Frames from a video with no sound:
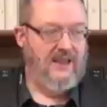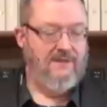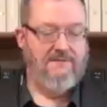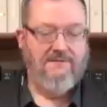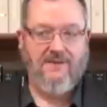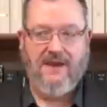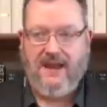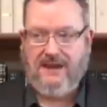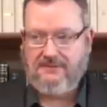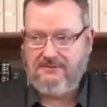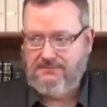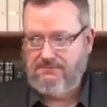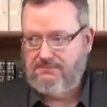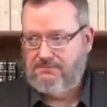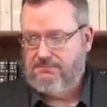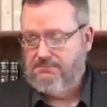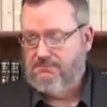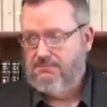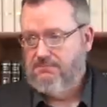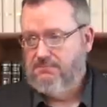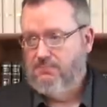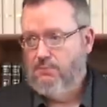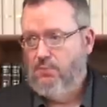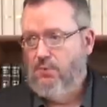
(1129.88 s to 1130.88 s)
In fact,
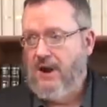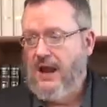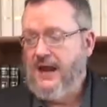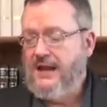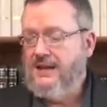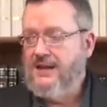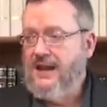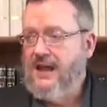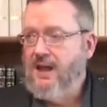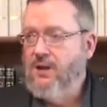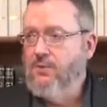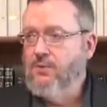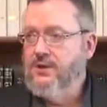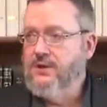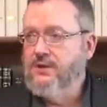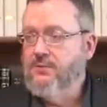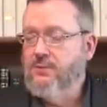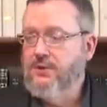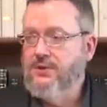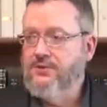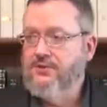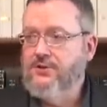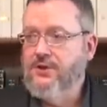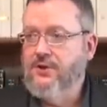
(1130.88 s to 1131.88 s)
right now, when,
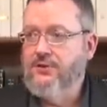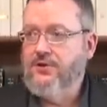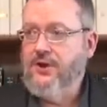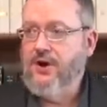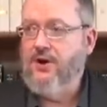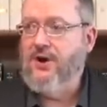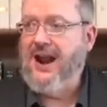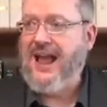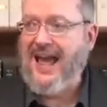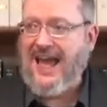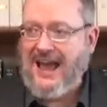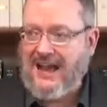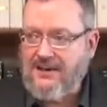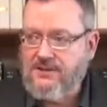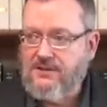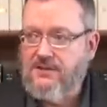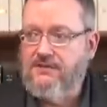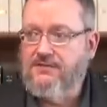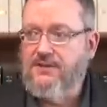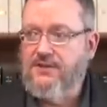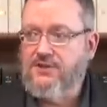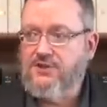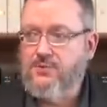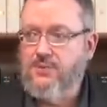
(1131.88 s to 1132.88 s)
with there, there are
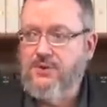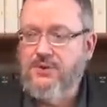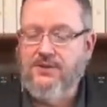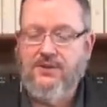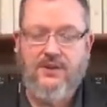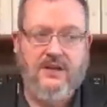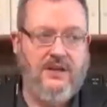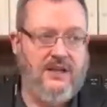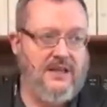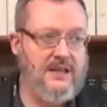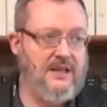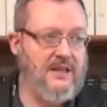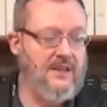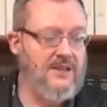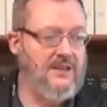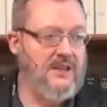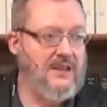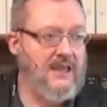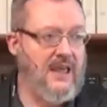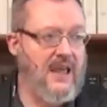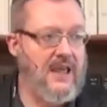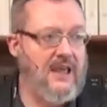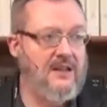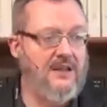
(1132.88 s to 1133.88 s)
activists within the, the
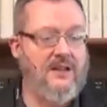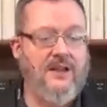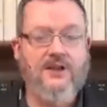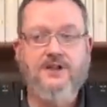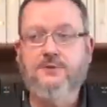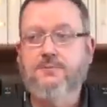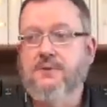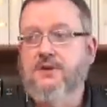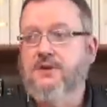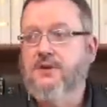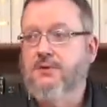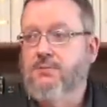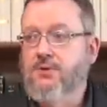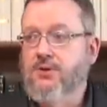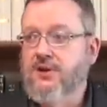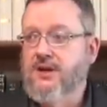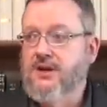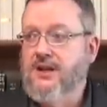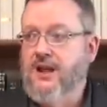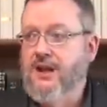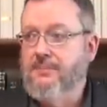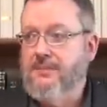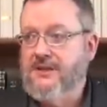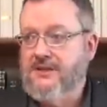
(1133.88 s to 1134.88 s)
gay and lesbian
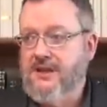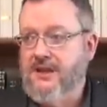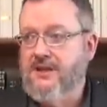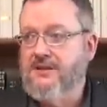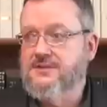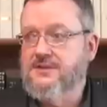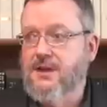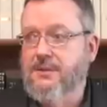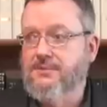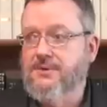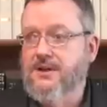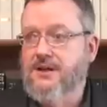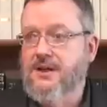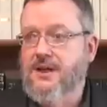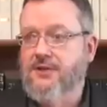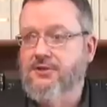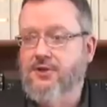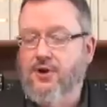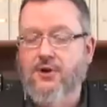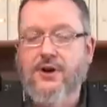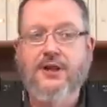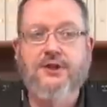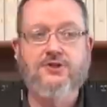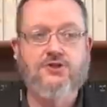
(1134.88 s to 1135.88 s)
community. Now, let me tell you something
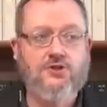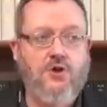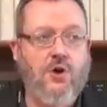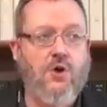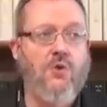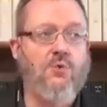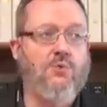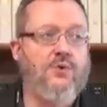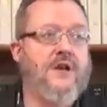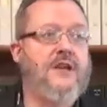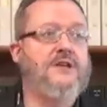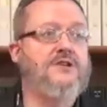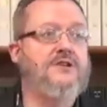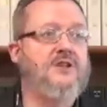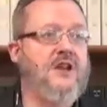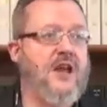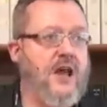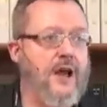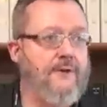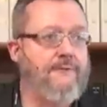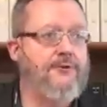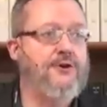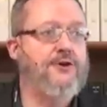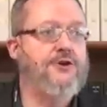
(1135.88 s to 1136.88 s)
there is no reason
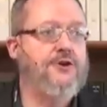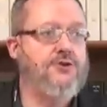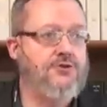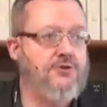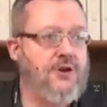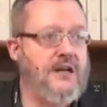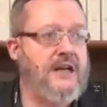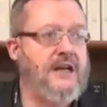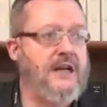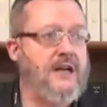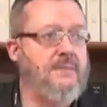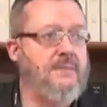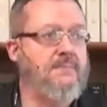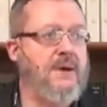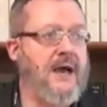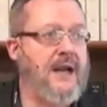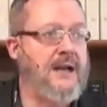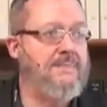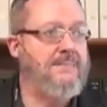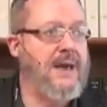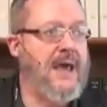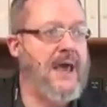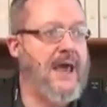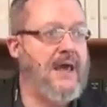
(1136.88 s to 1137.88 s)
ever to treat
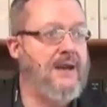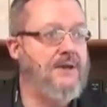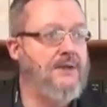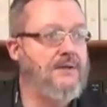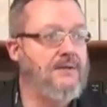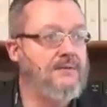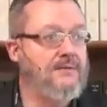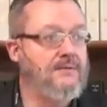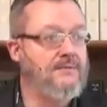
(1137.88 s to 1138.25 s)
anybody bad.